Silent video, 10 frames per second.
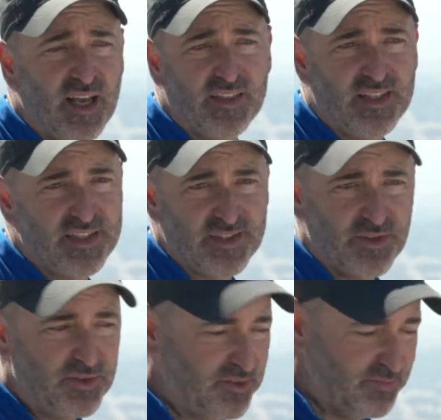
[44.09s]
at this
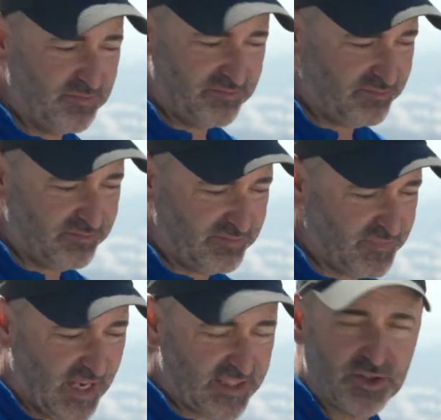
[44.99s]
little
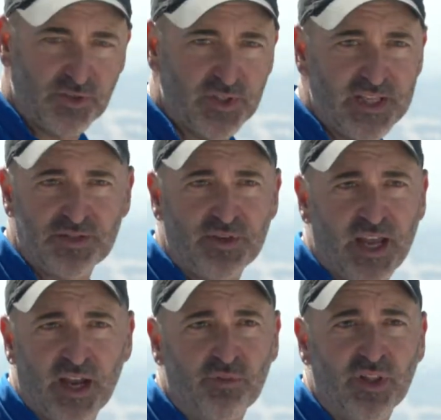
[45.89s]
tactical laser
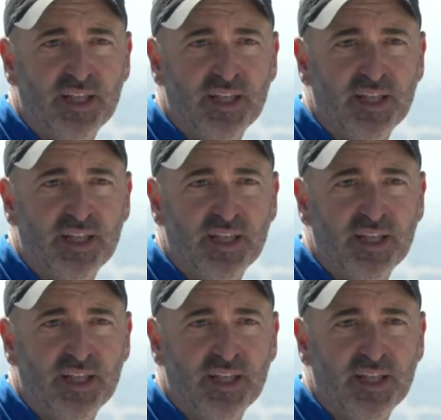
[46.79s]
tag